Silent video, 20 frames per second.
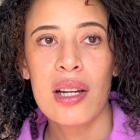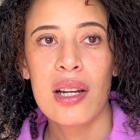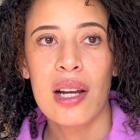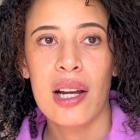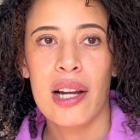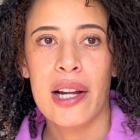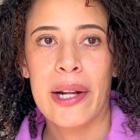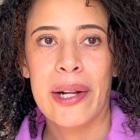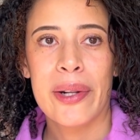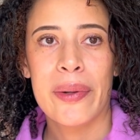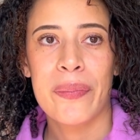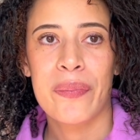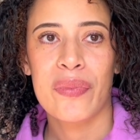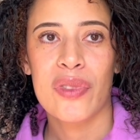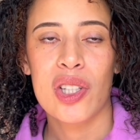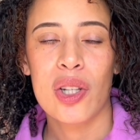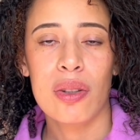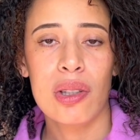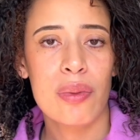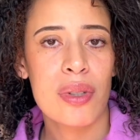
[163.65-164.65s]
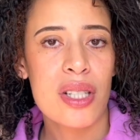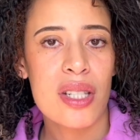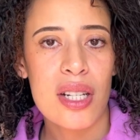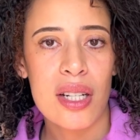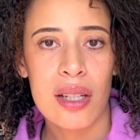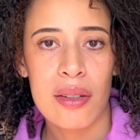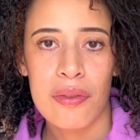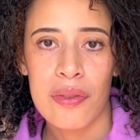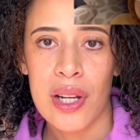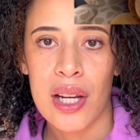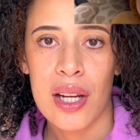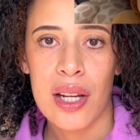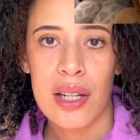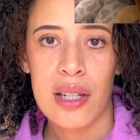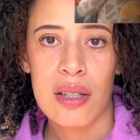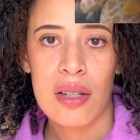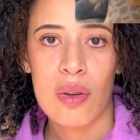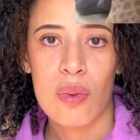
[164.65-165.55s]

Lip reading: The only ones I could find